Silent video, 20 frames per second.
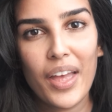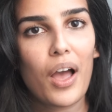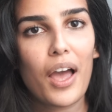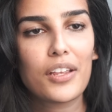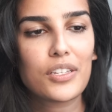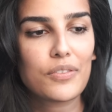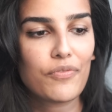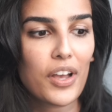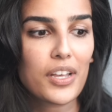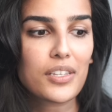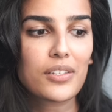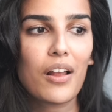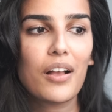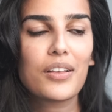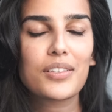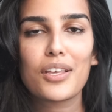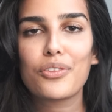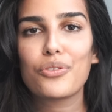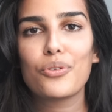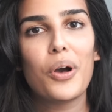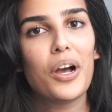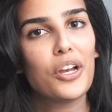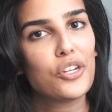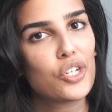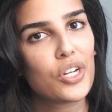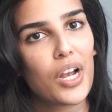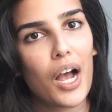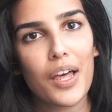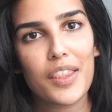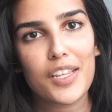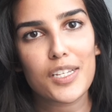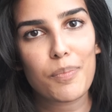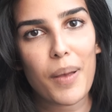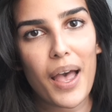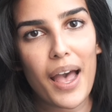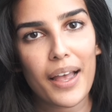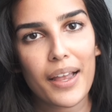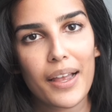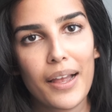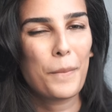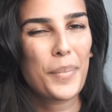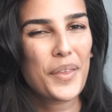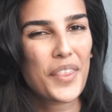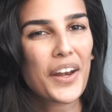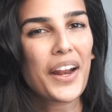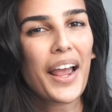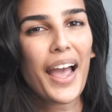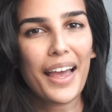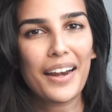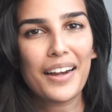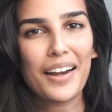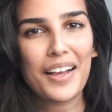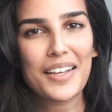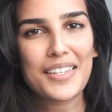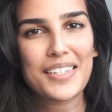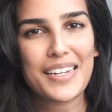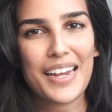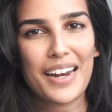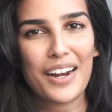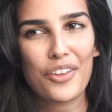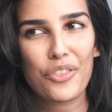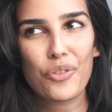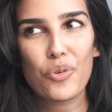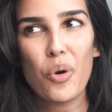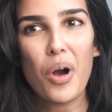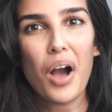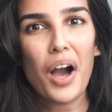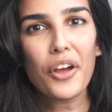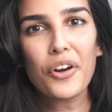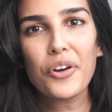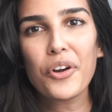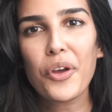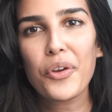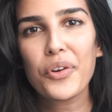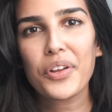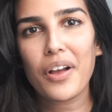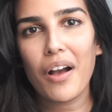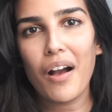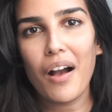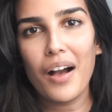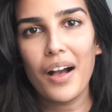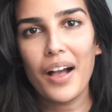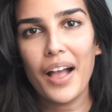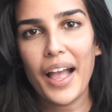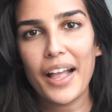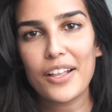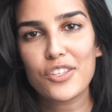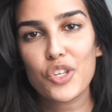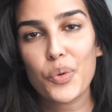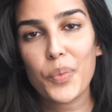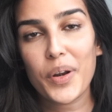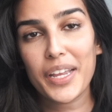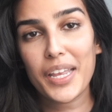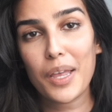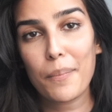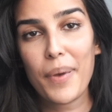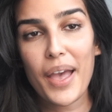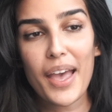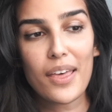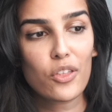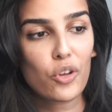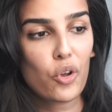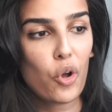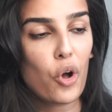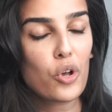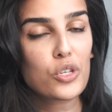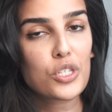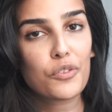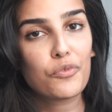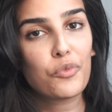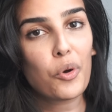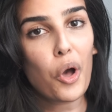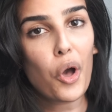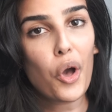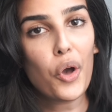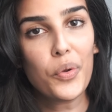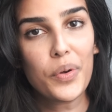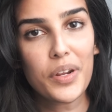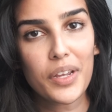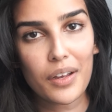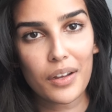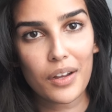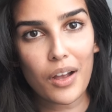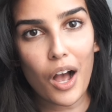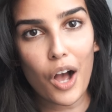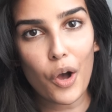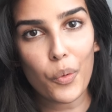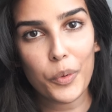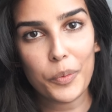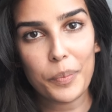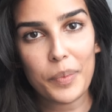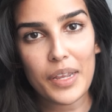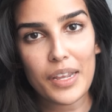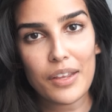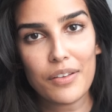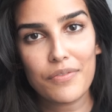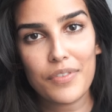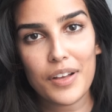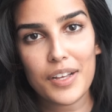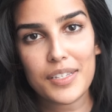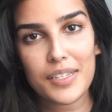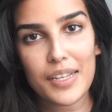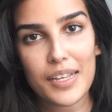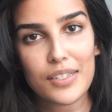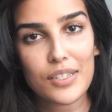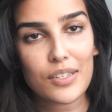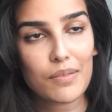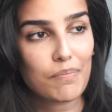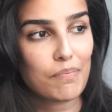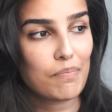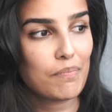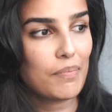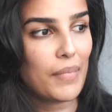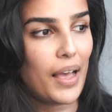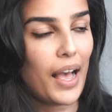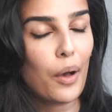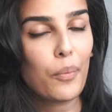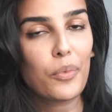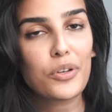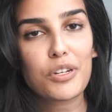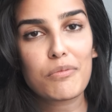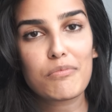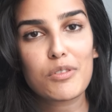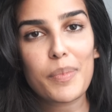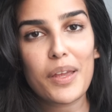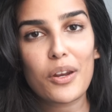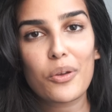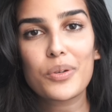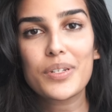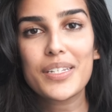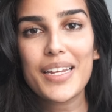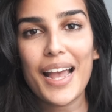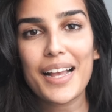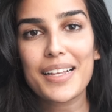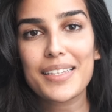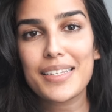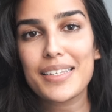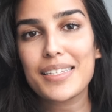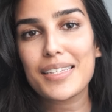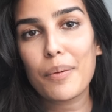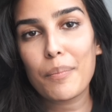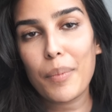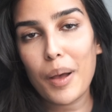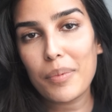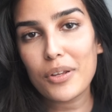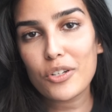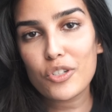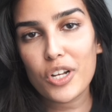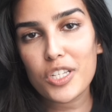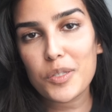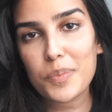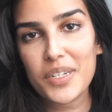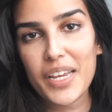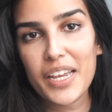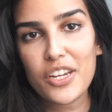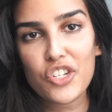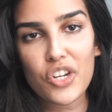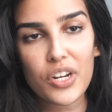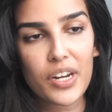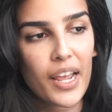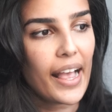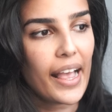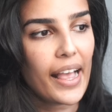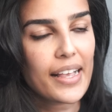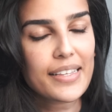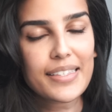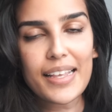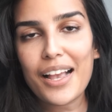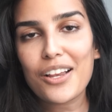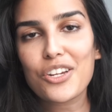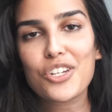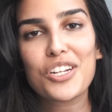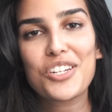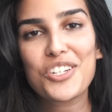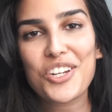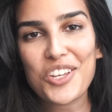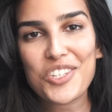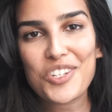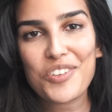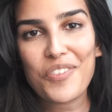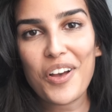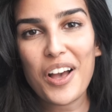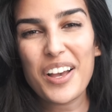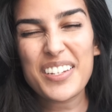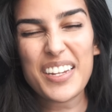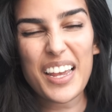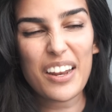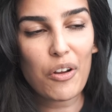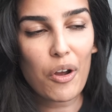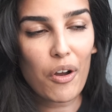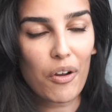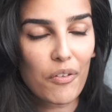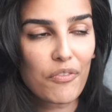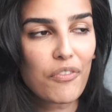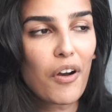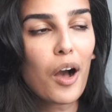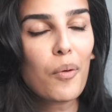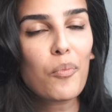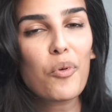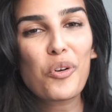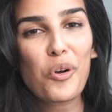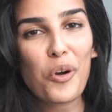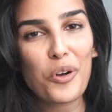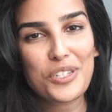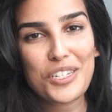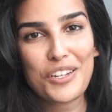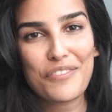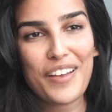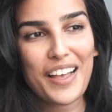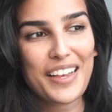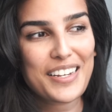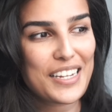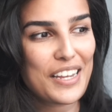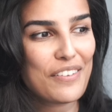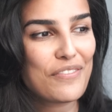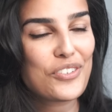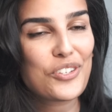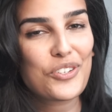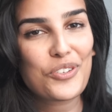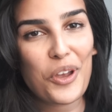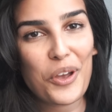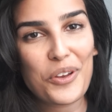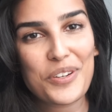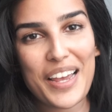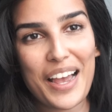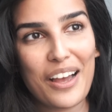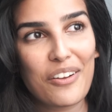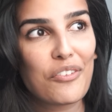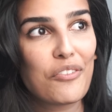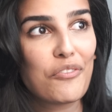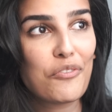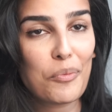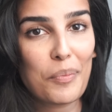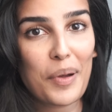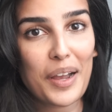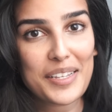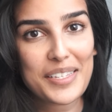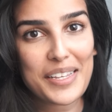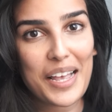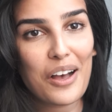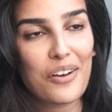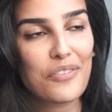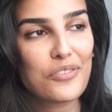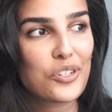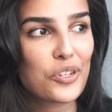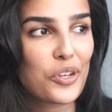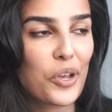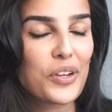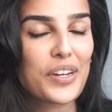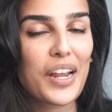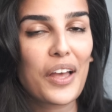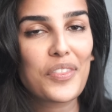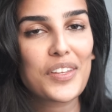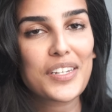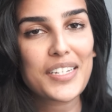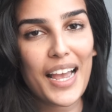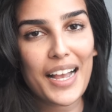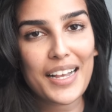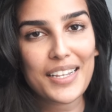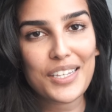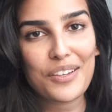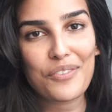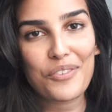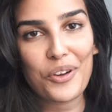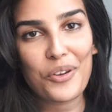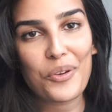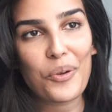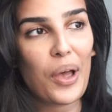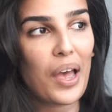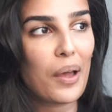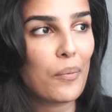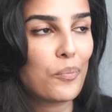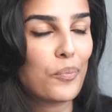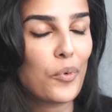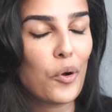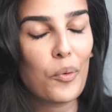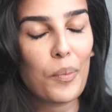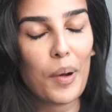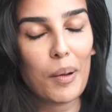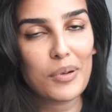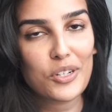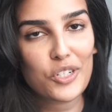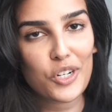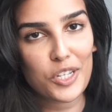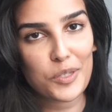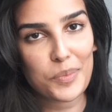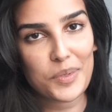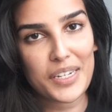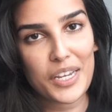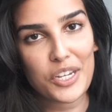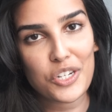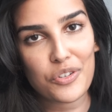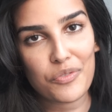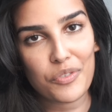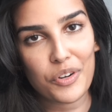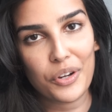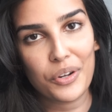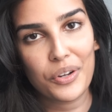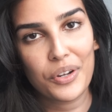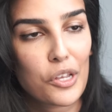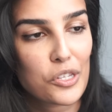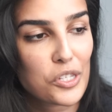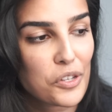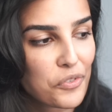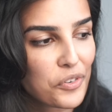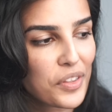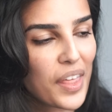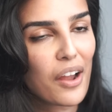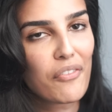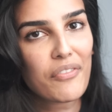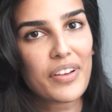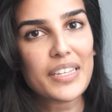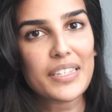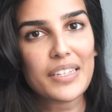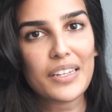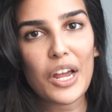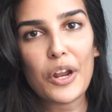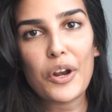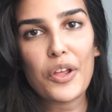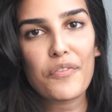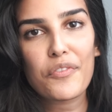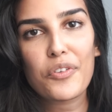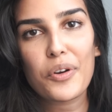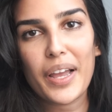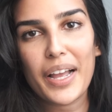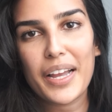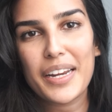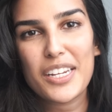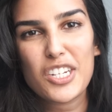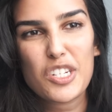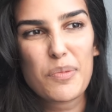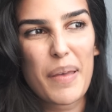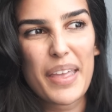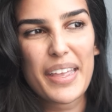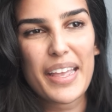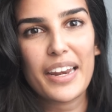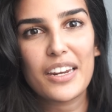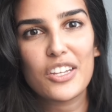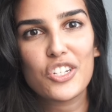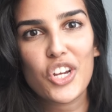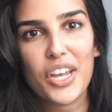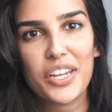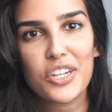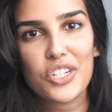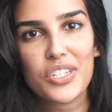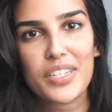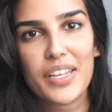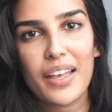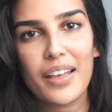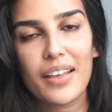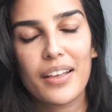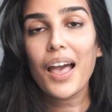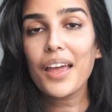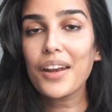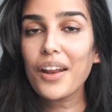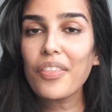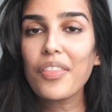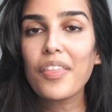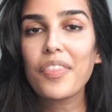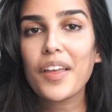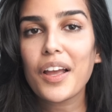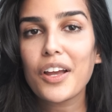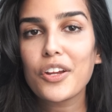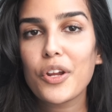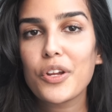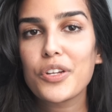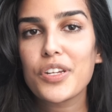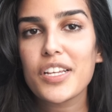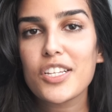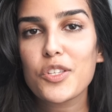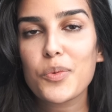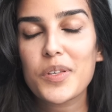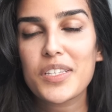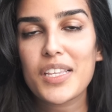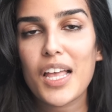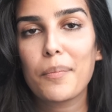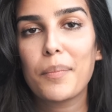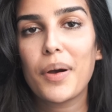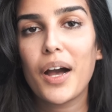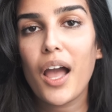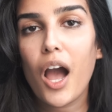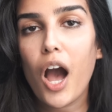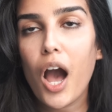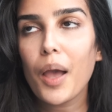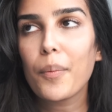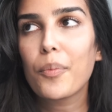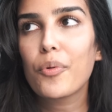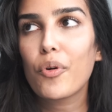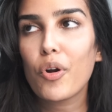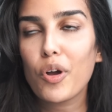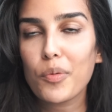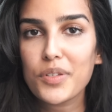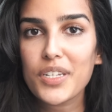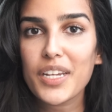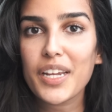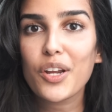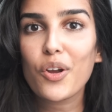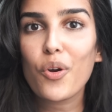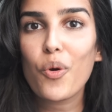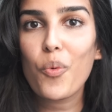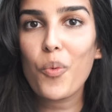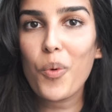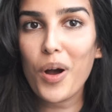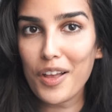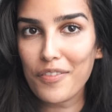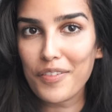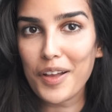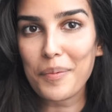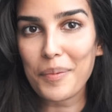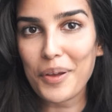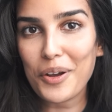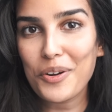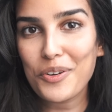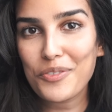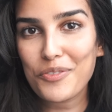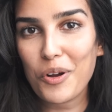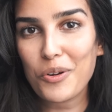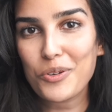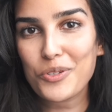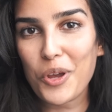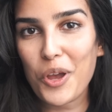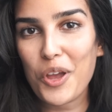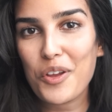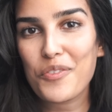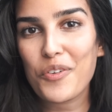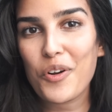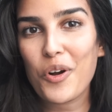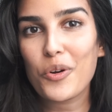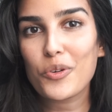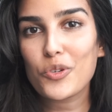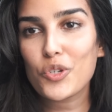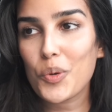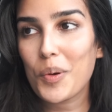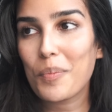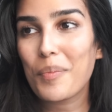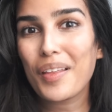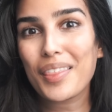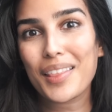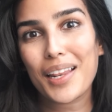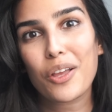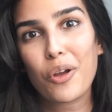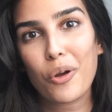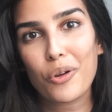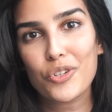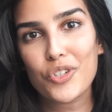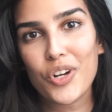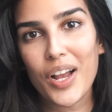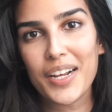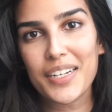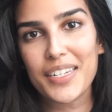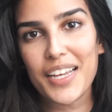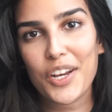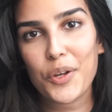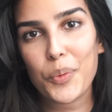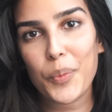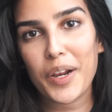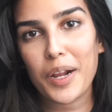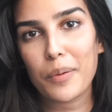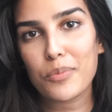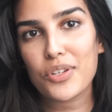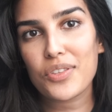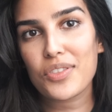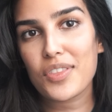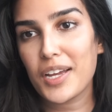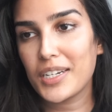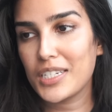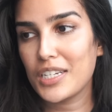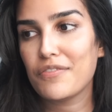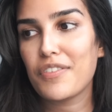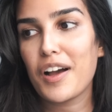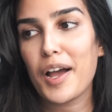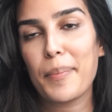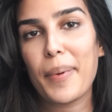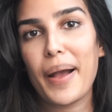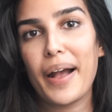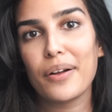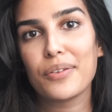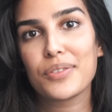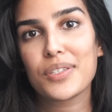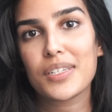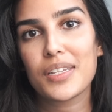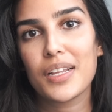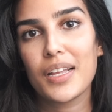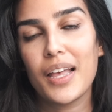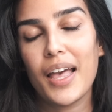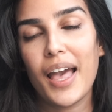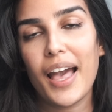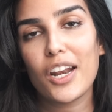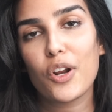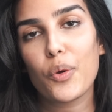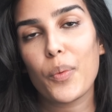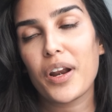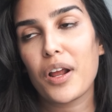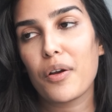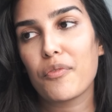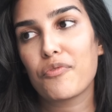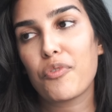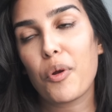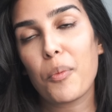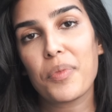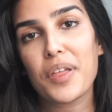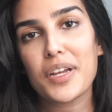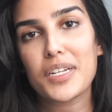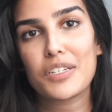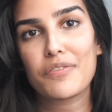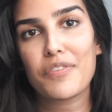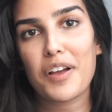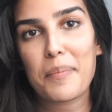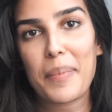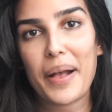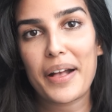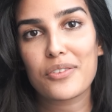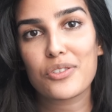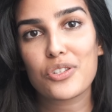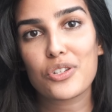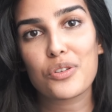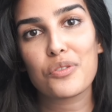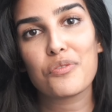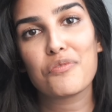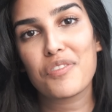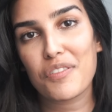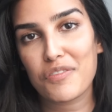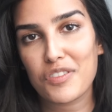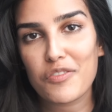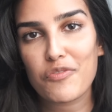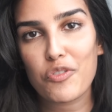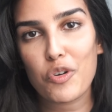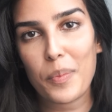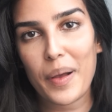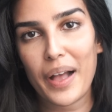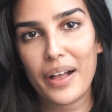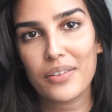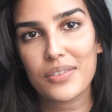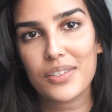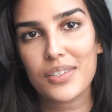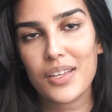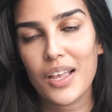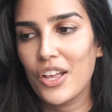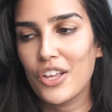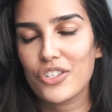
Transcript: At first glance, I thought I should cut this back. But then I analyzed it and I thought, I don't own a car. And so when I compared the cost of what owning a car would be versus how much I'm spending on taxis and public transportation, it's actually justified and far more cost effective to go down for myself to go down the taxi route or public transportation route. So for that reason, I don't feel like I need to make any changes here. Another thing I noticed was that my hyperoptic Wi-Fi bill rolled over onto a monthly contract and it went up to £35 and it went up from £35 to £54.